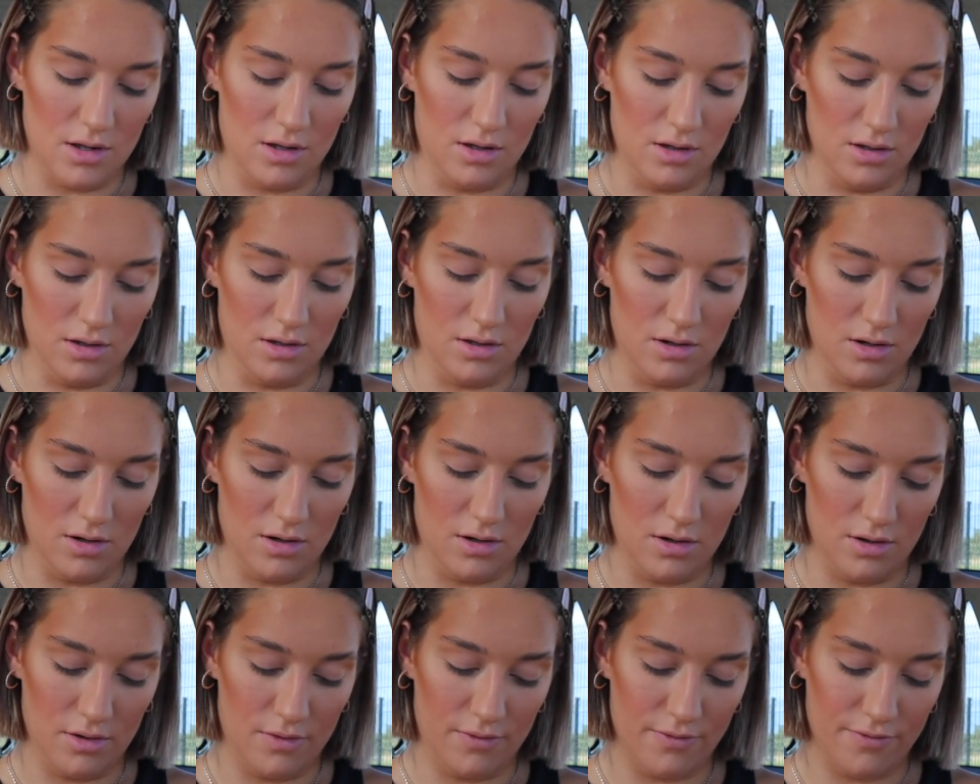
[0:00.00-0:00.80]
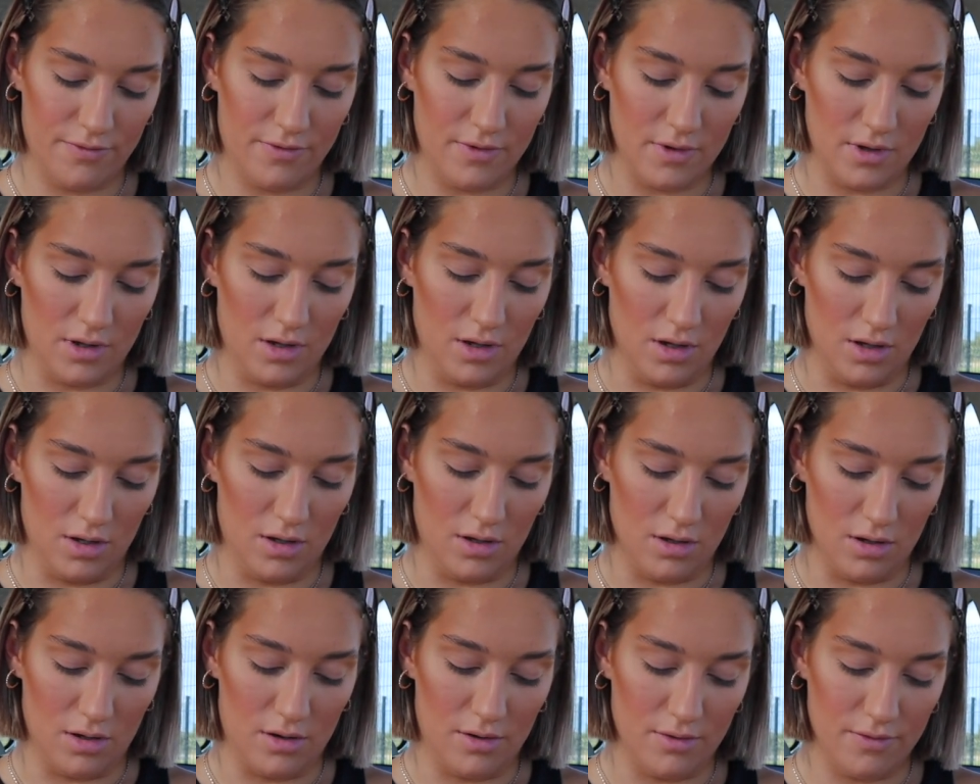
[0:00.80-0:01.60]
Love,
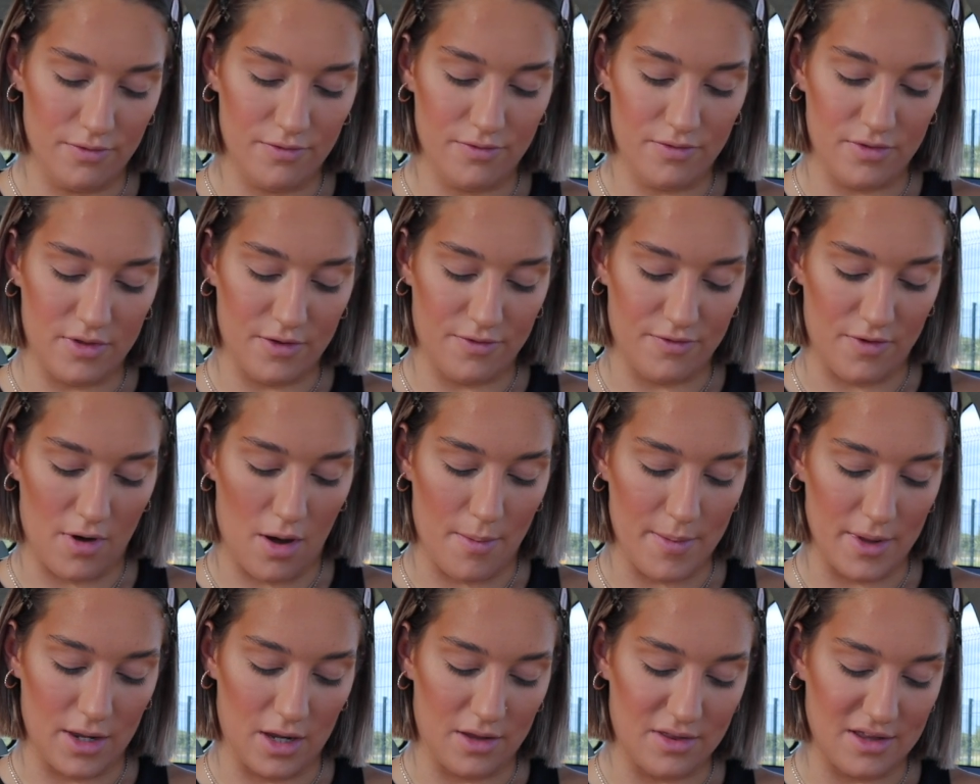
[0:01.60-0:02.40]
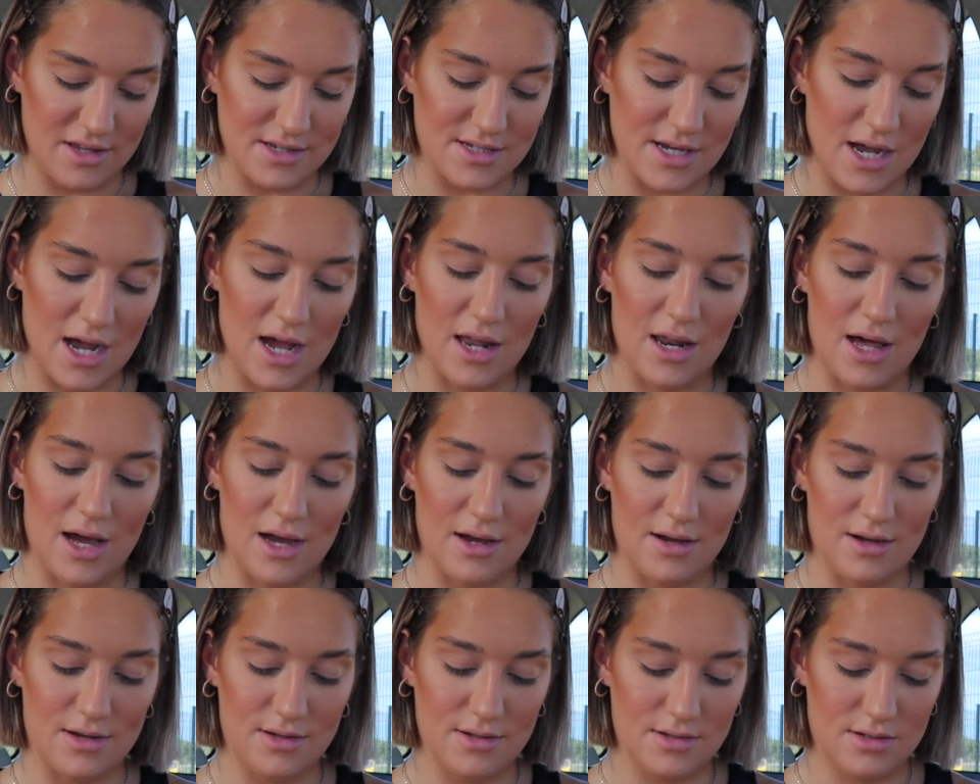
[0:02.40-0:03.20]
love the formula of these
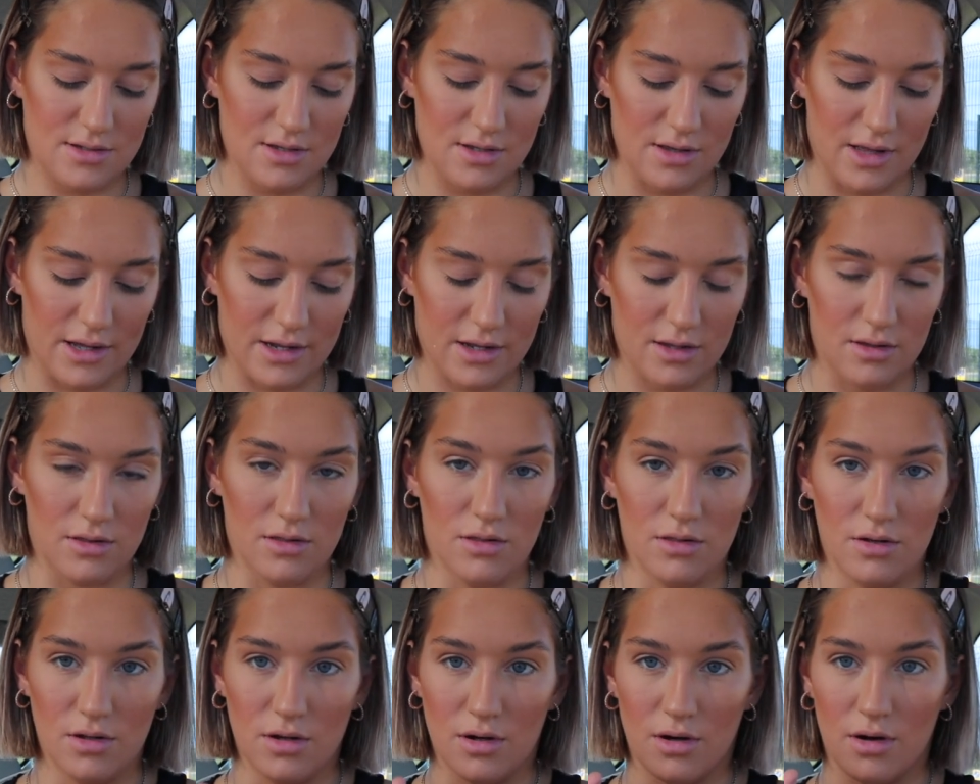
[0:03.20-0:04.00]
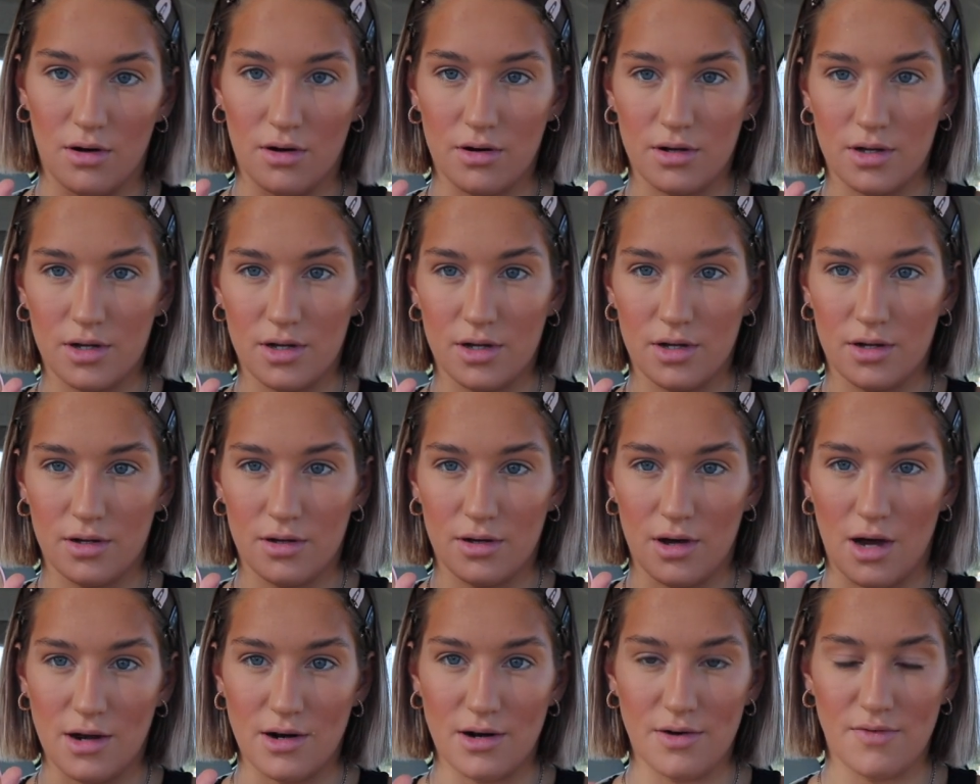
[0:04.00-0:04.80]
highlighters. Like, look.
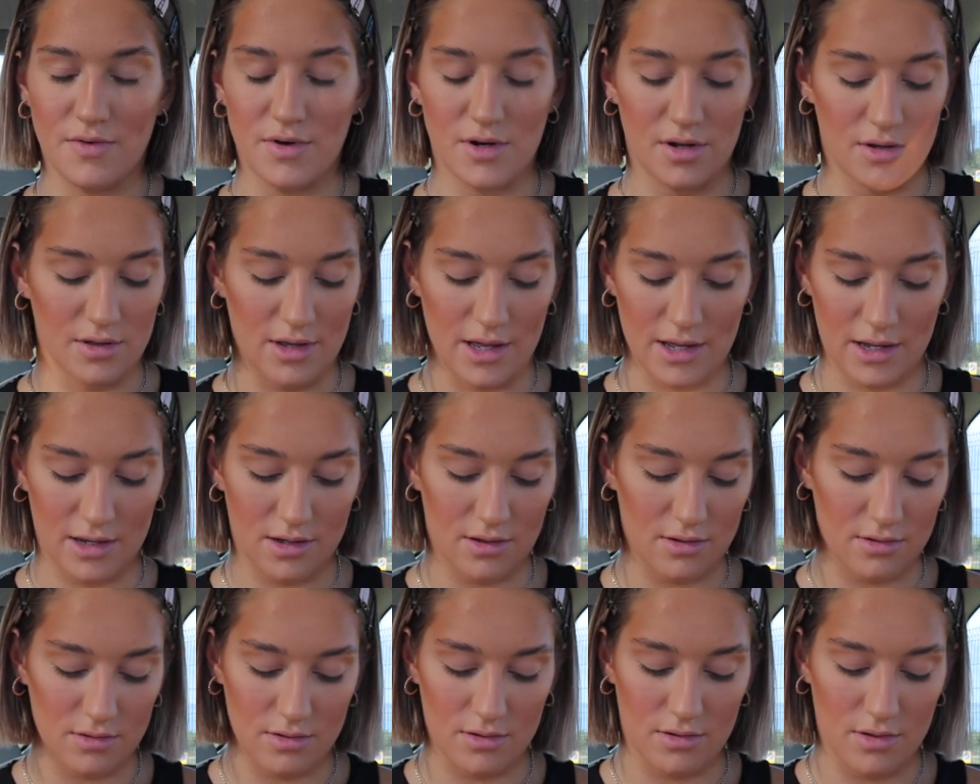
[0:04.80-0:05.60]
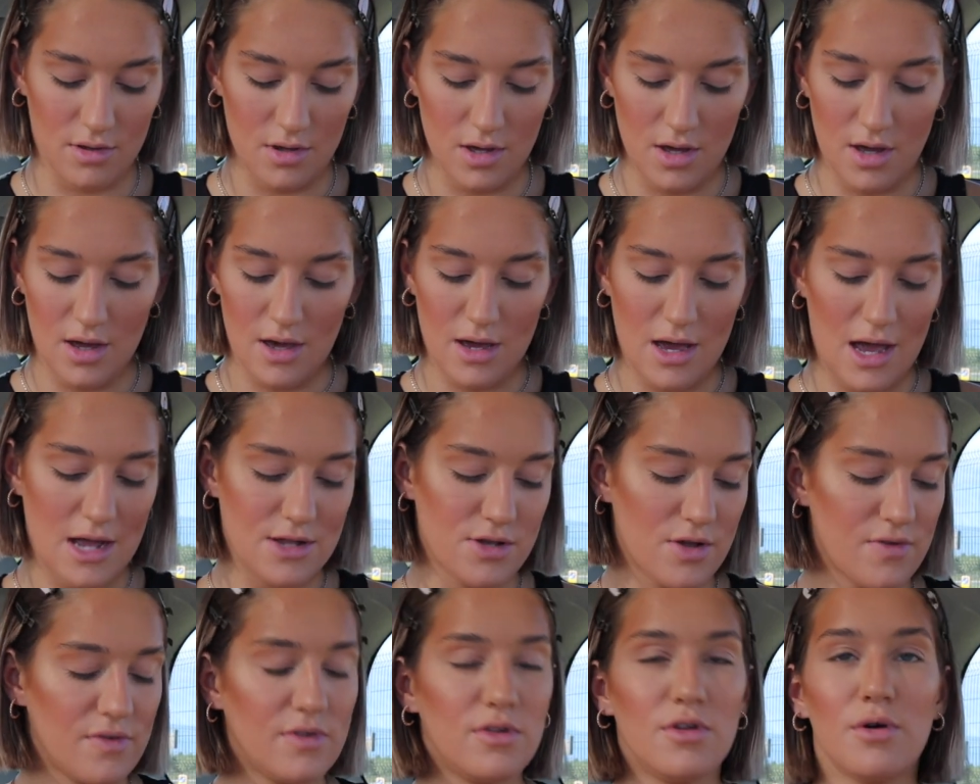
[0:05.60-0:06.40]
I don't even know, like,
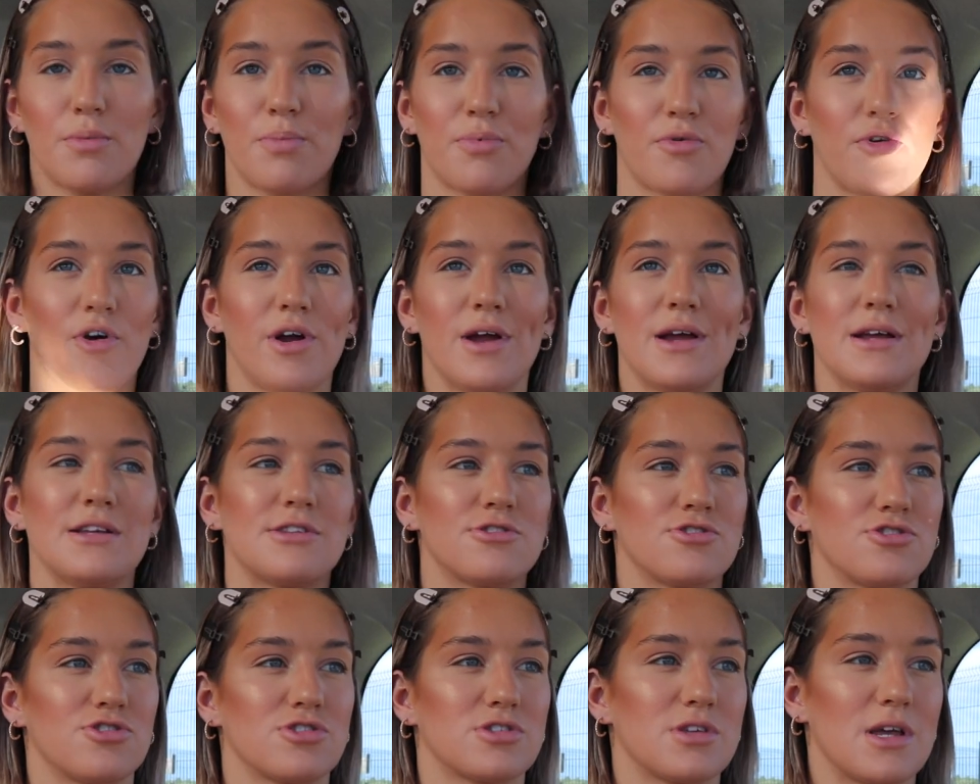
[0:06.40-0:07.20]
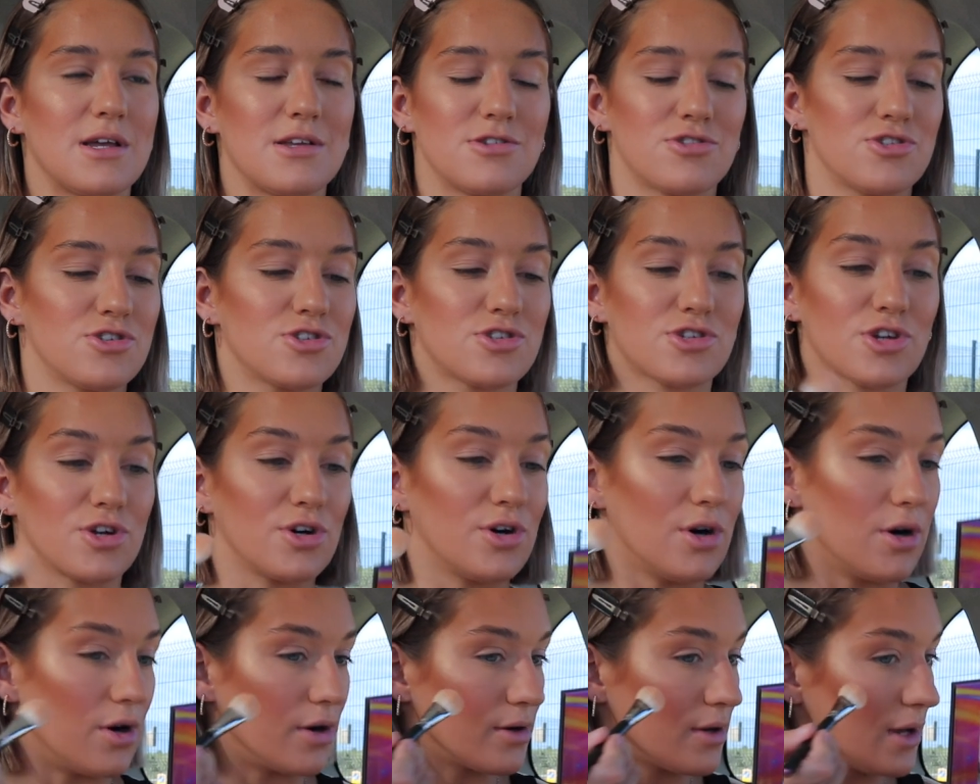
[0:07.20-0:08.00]
it doesn't even look pretty. It's just
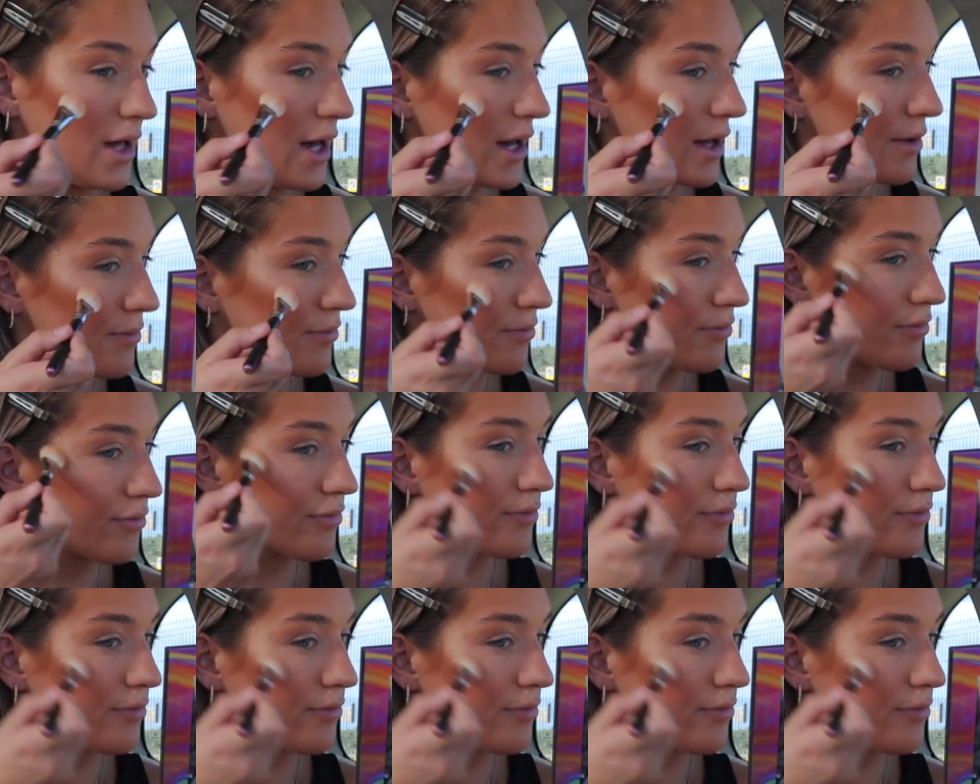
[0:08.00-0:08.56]
good. Like,